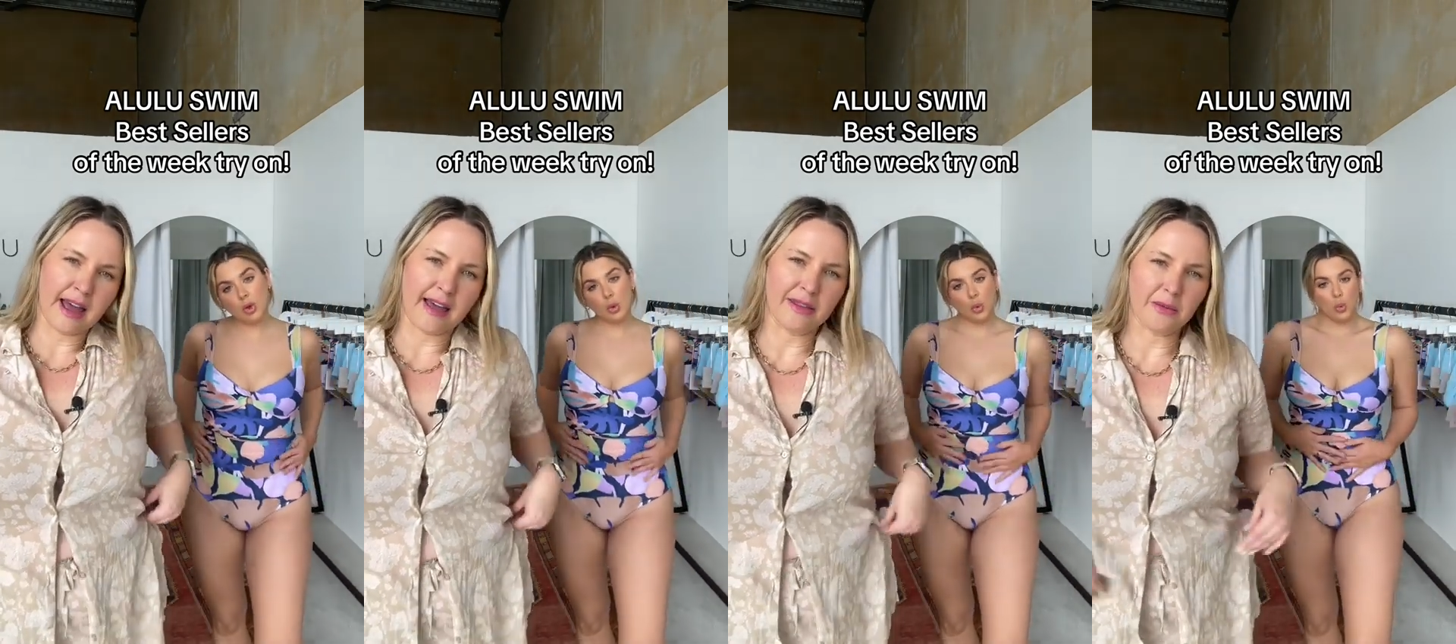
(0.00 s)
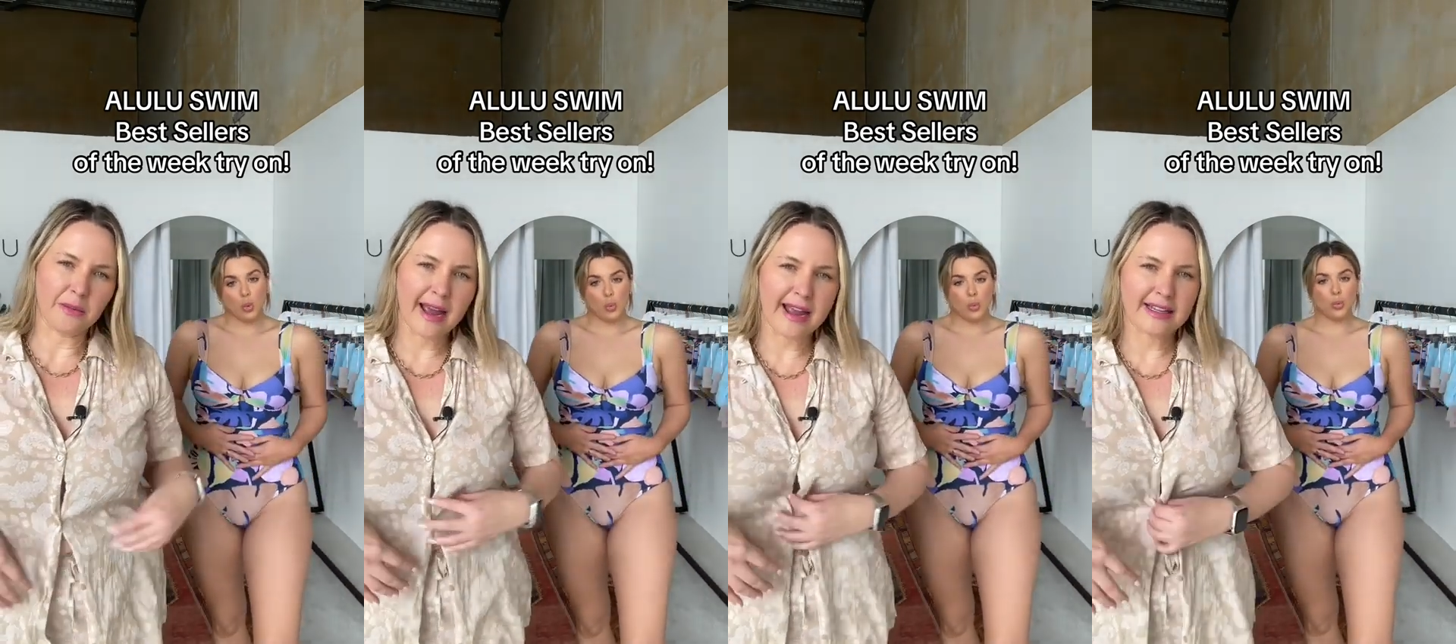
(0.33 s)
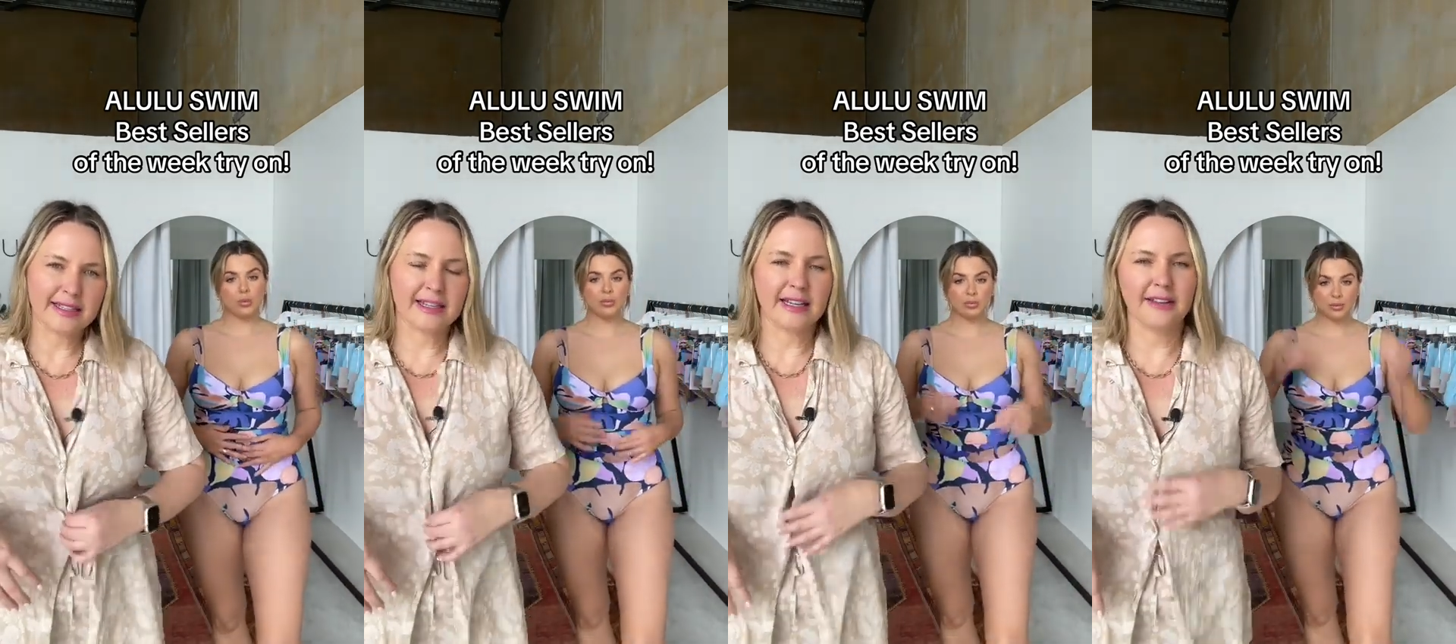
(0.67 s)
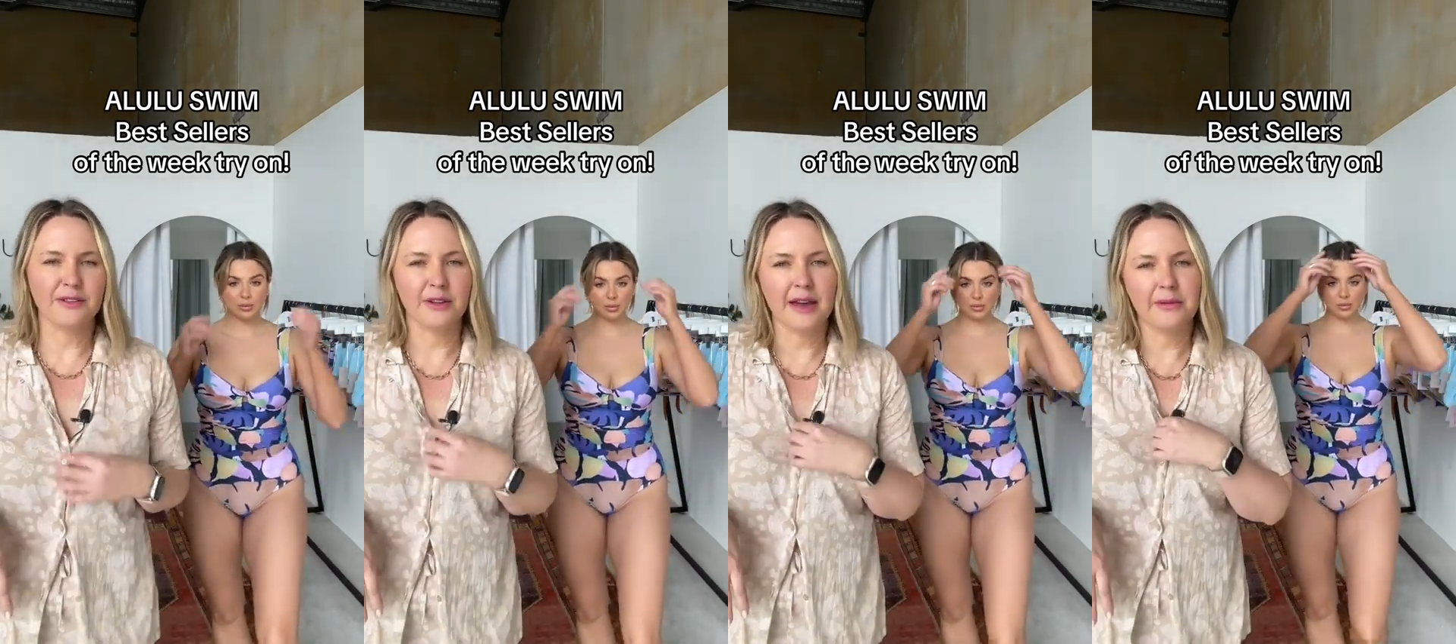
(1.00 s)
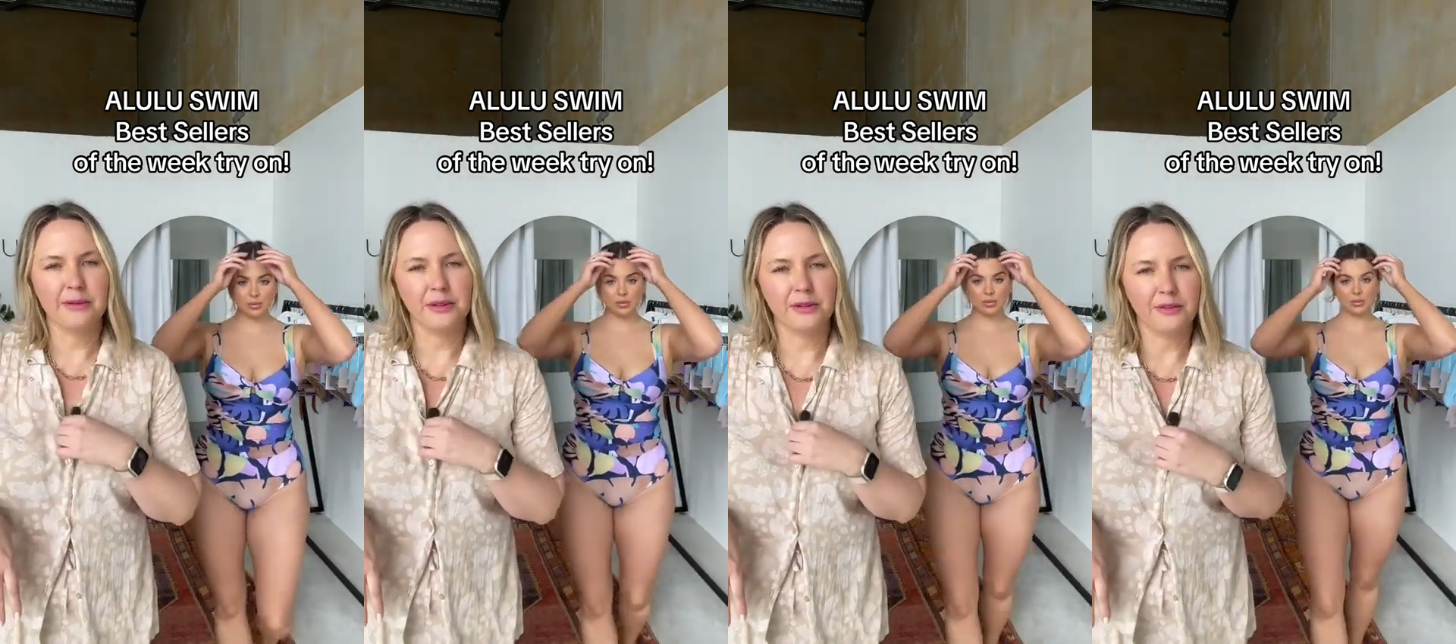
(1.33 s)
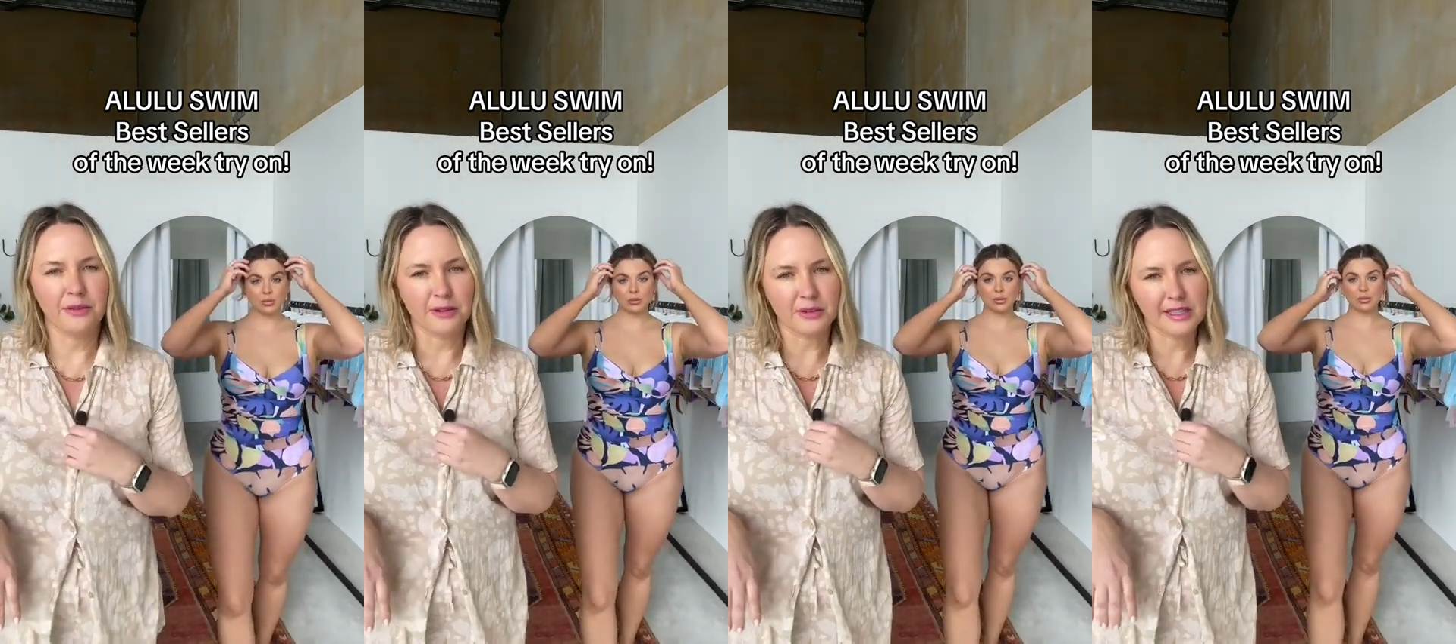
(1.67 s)
at the waist and give you that
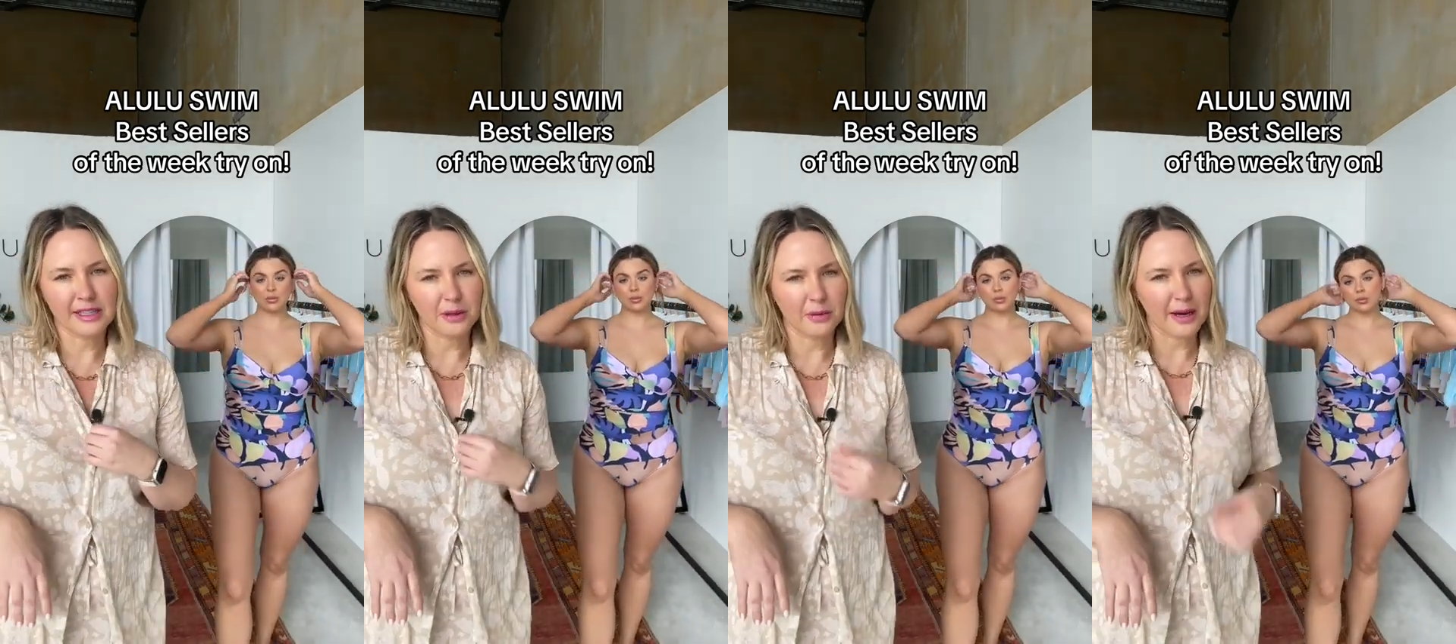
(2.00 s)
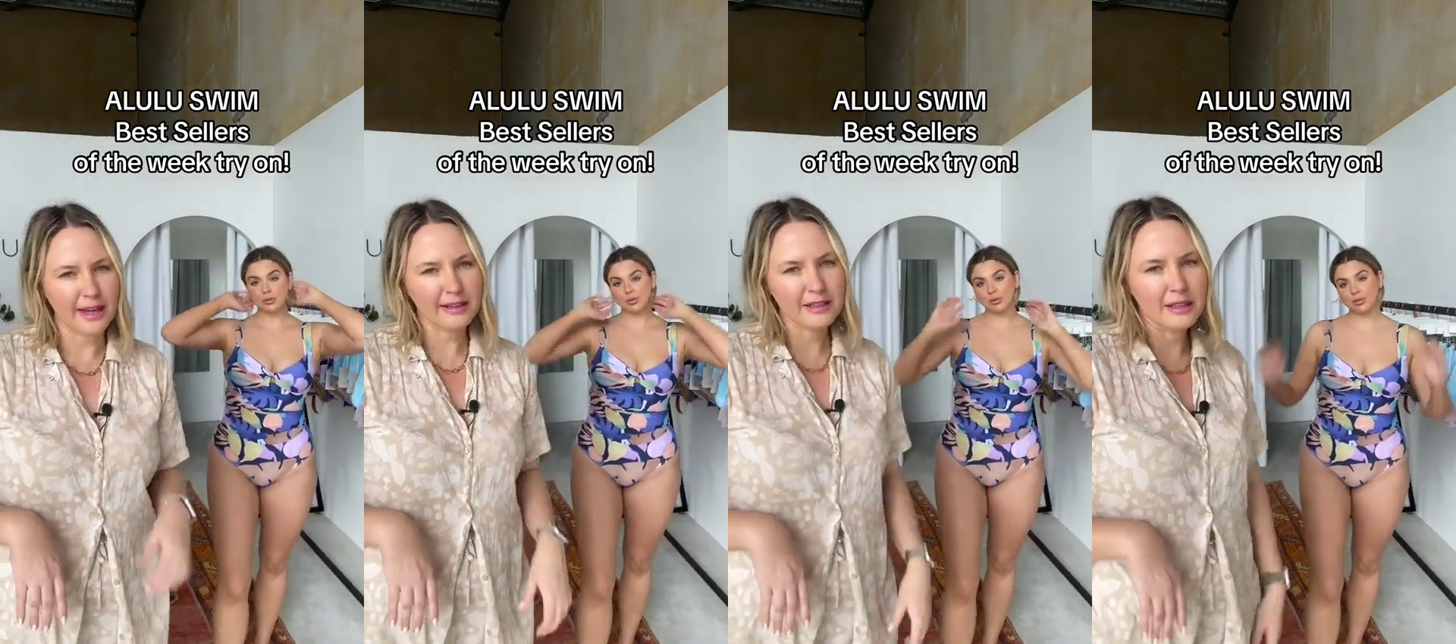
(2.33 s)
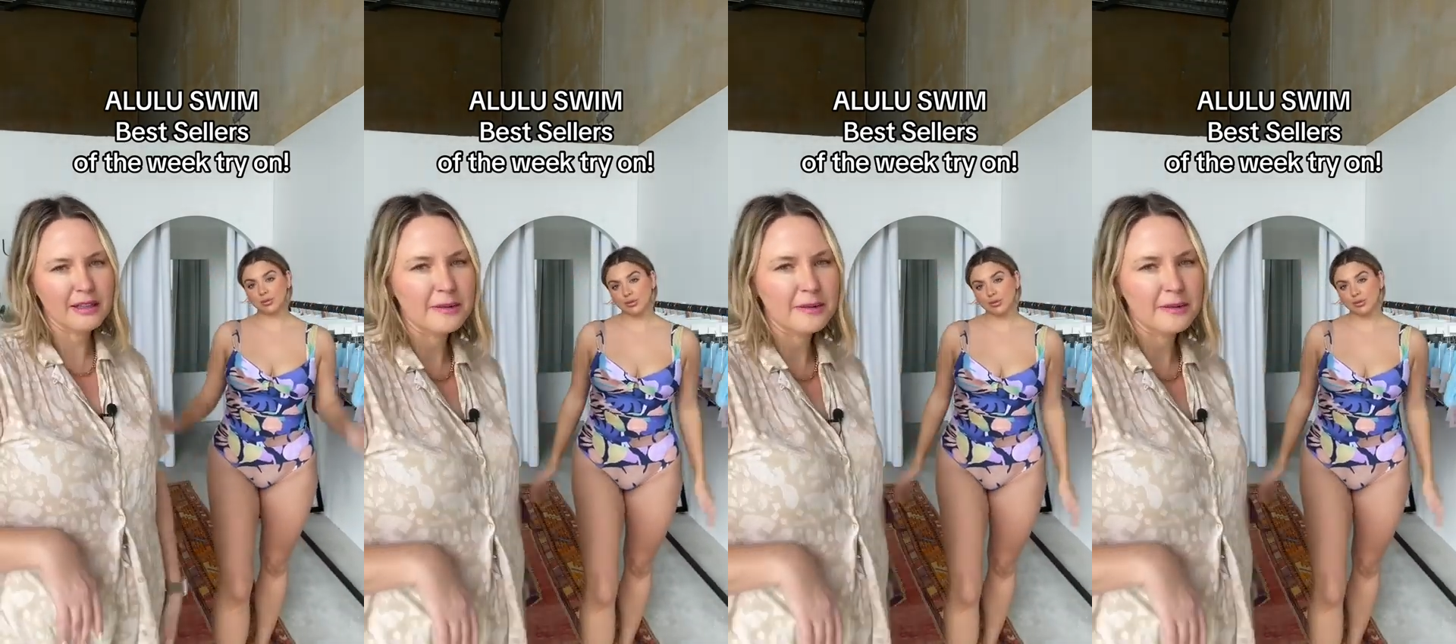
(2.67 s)
beautiful silhouette.